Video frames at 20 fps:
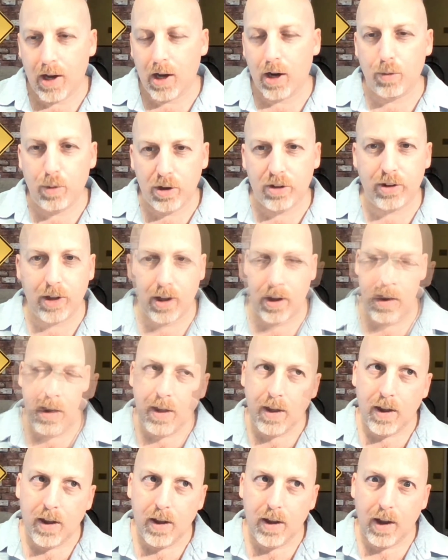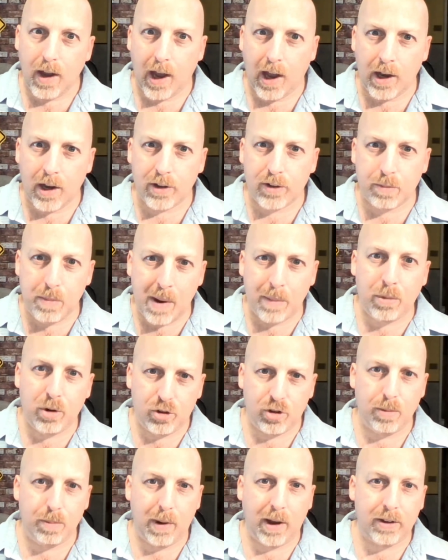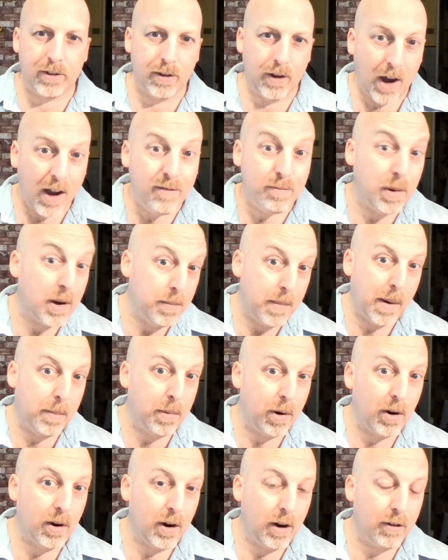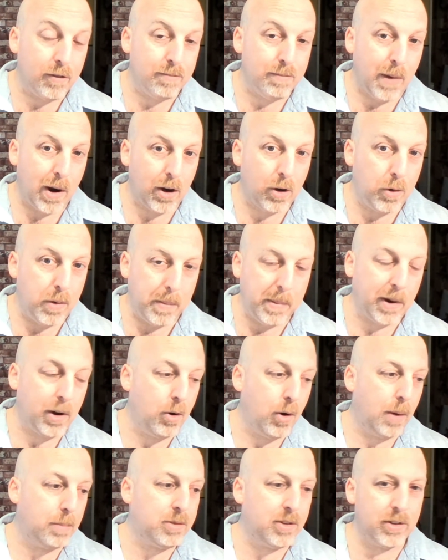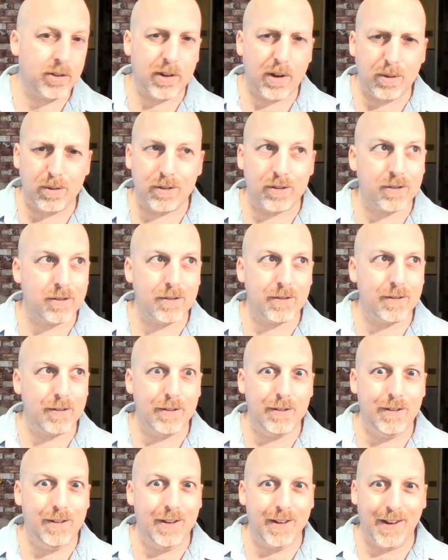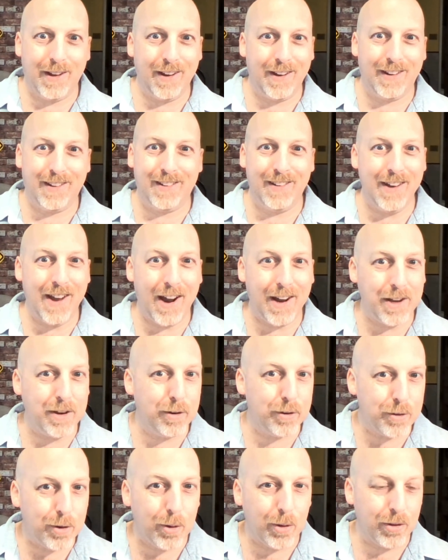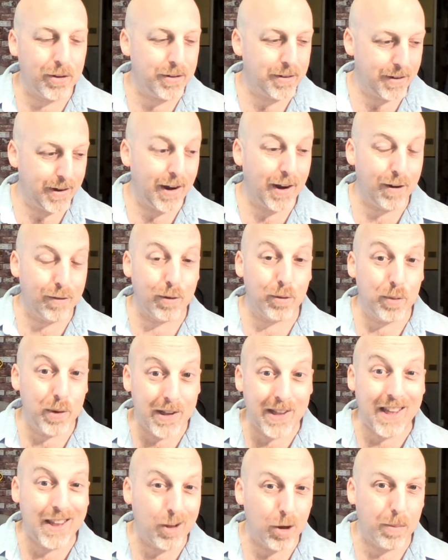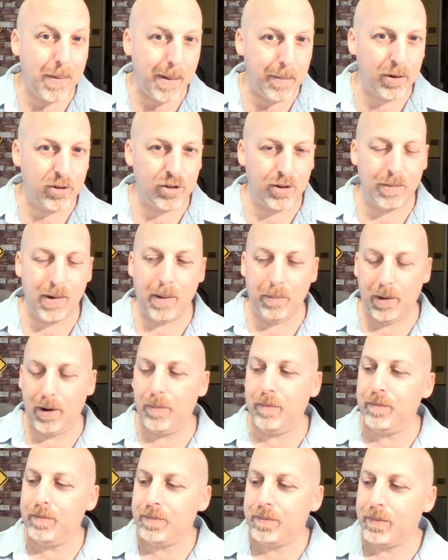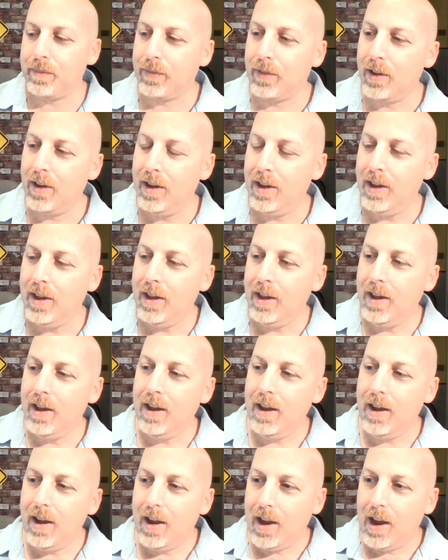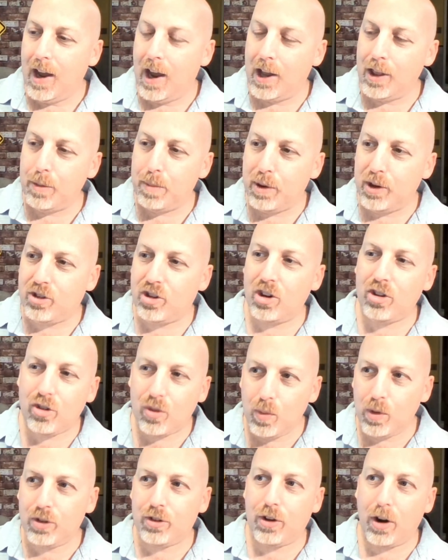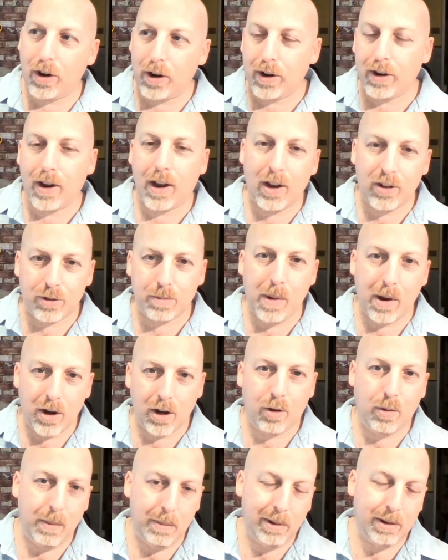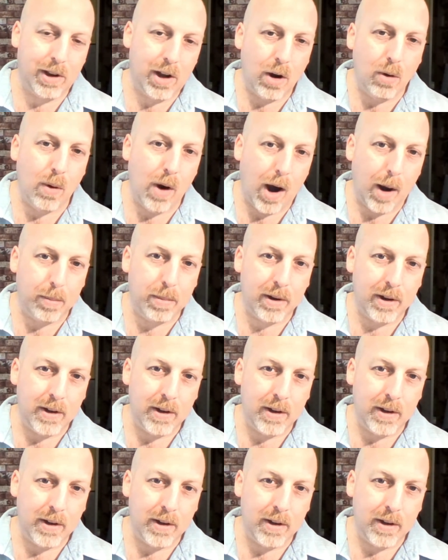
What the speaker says: retailer. And it's membership-based. And I've been a member of Mountain Equipment Co-op since I was like 9 years old. I have a really low membership number. And the petition was started against Mountain Equipment Co-op